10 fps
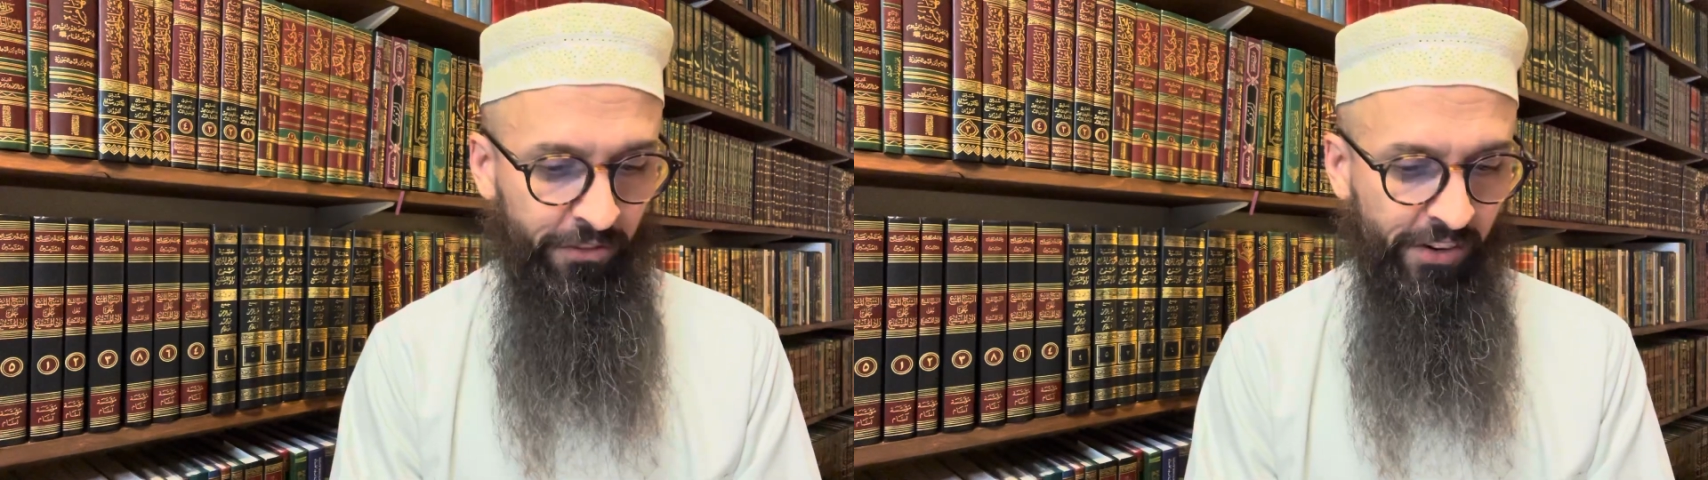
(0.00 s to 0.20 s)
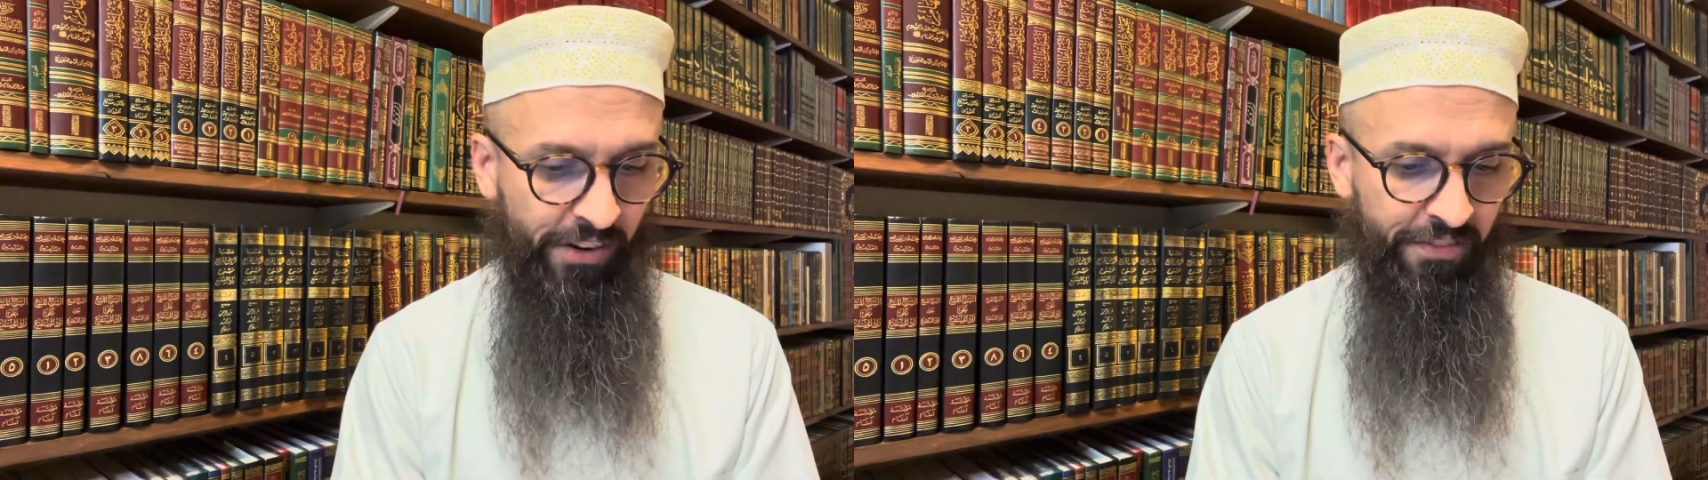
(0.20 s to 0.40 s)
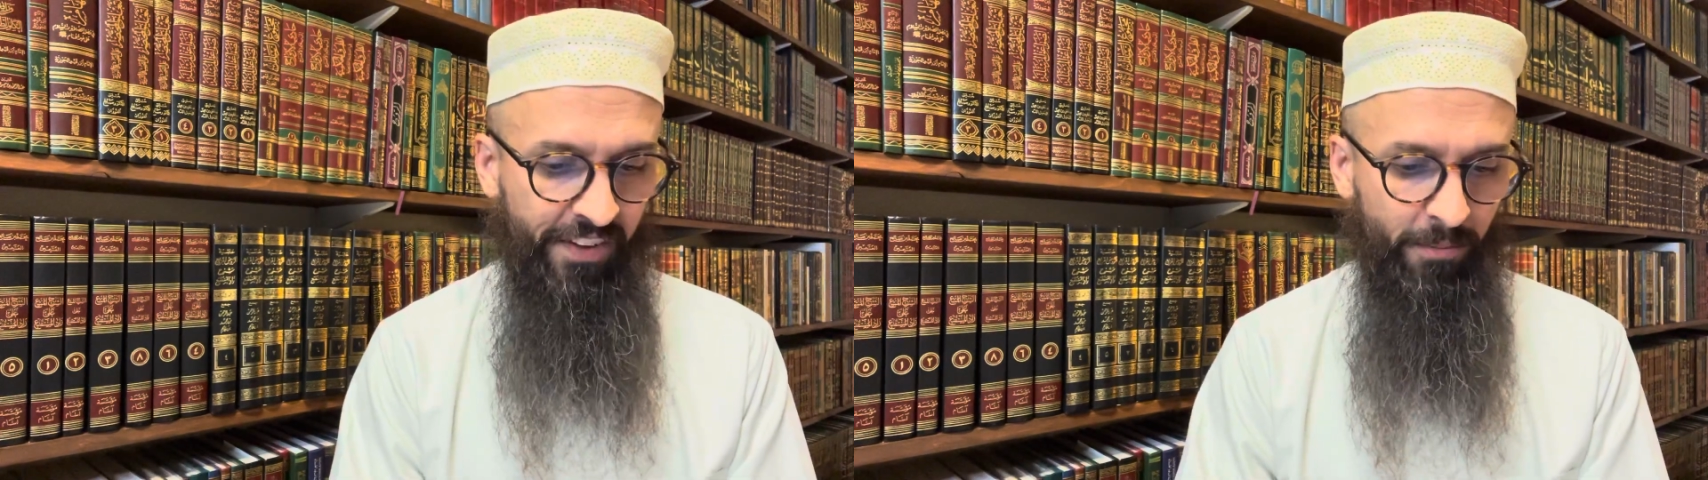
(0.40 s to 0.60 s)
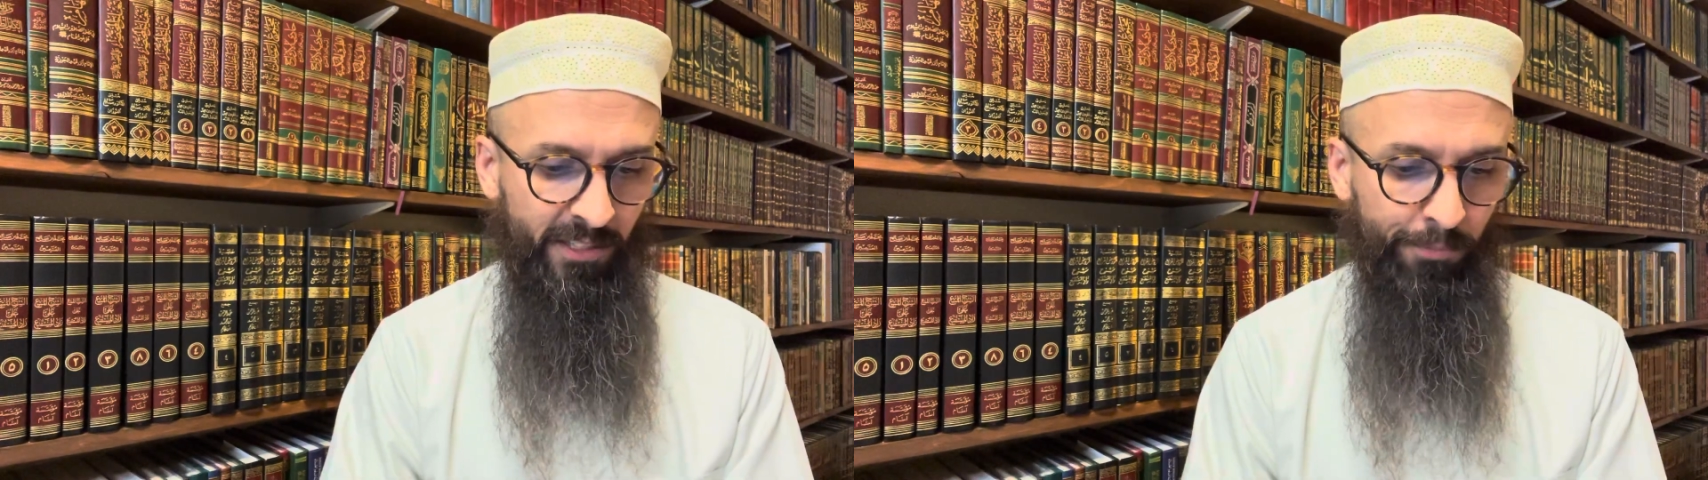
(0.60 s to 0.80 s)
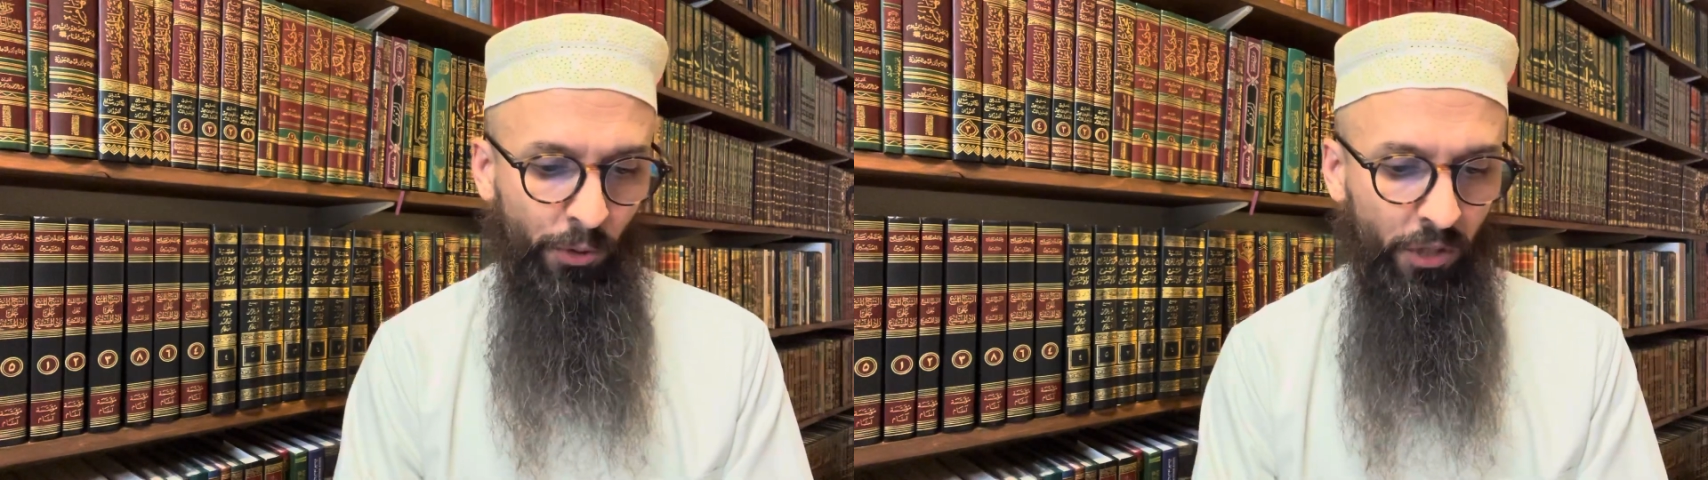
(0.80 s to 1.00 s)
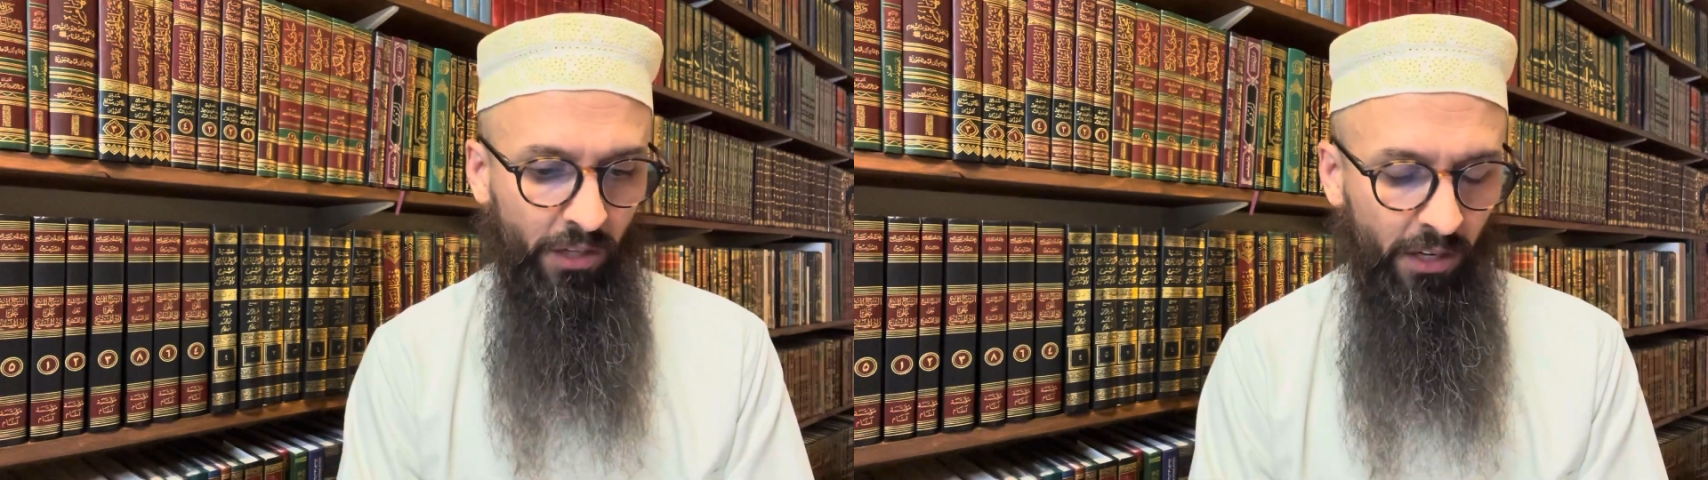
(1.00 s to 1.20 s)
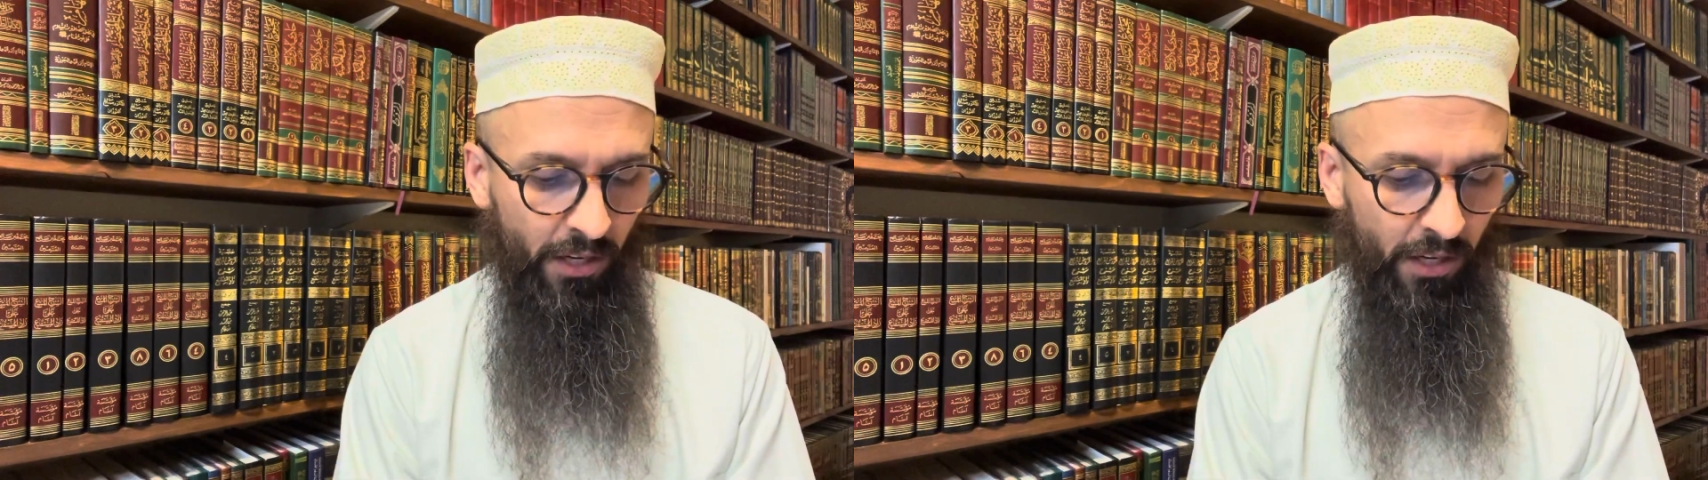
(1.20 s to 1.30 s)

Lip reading: very famous book,